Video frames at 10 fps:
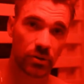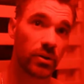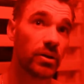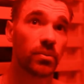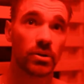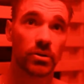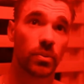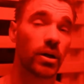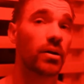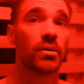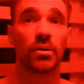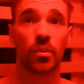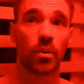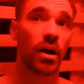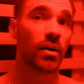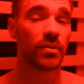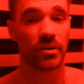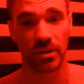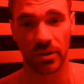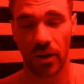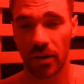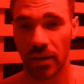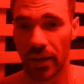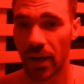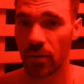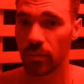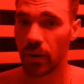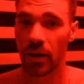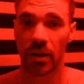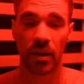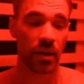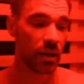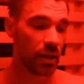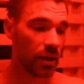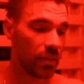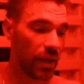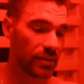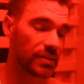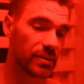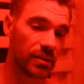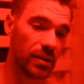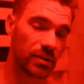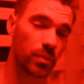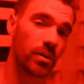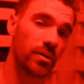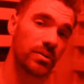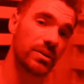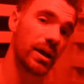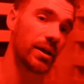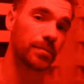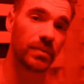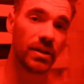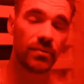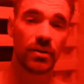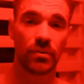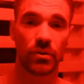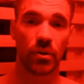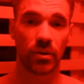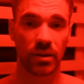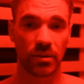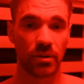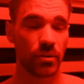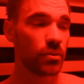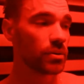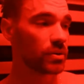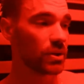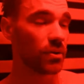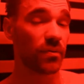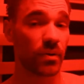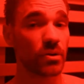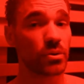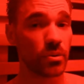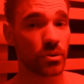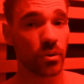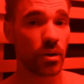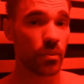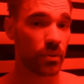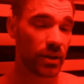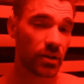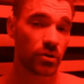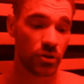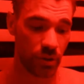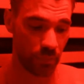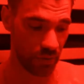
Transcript: screen, which is where we're obviously talking now. But that's an experience that even if you don't get to do, still a virtual tour where we can actually jump